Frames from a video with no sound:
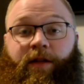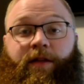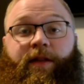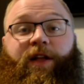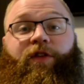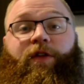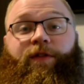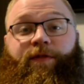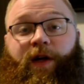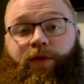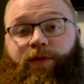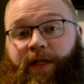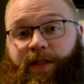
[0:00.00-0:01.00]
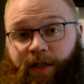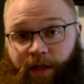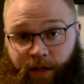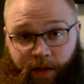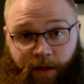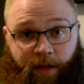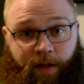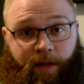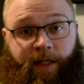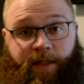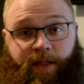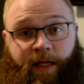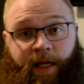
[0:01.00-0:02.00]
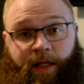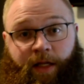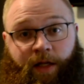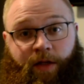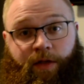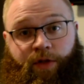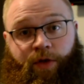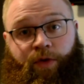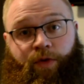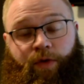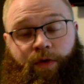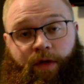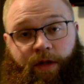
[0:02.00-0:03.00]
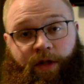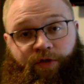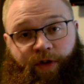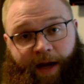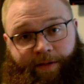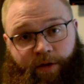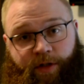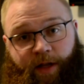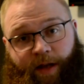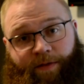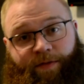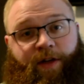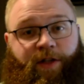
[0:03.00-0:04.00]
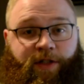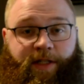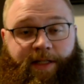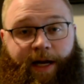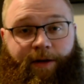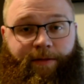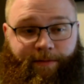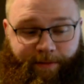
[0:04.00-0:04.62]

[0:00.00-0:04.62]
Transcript: That's all the fairways. Let's get to the drivers and finish this out.